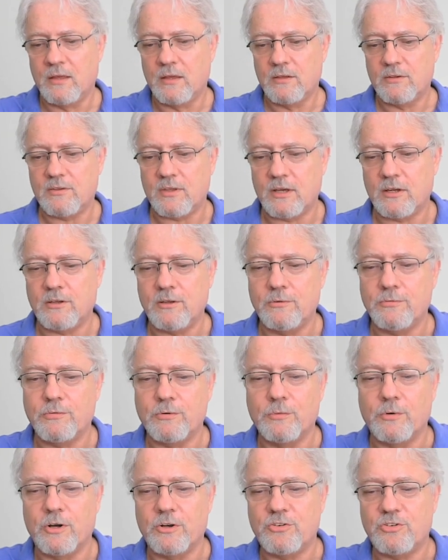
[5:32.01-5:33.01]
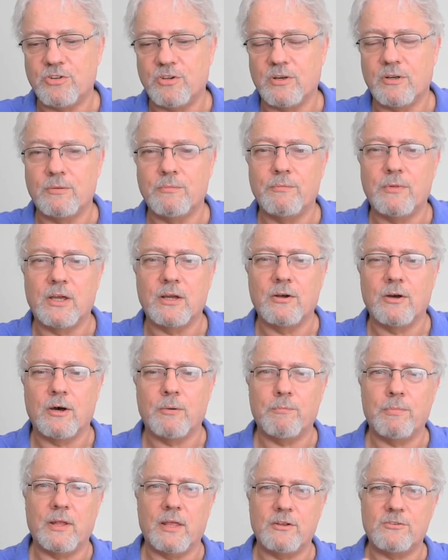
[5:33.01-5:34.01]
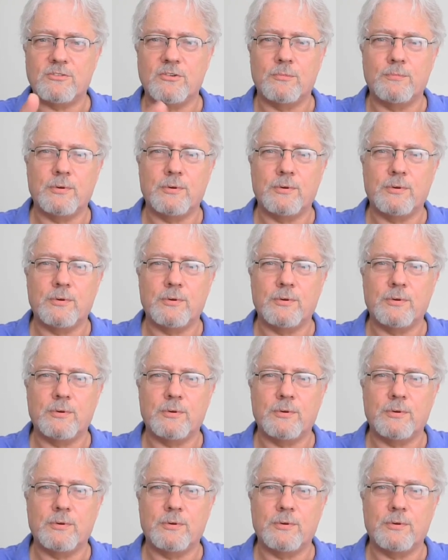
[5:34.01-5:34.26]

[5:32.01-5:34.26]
Thank you for watching. May God bless you.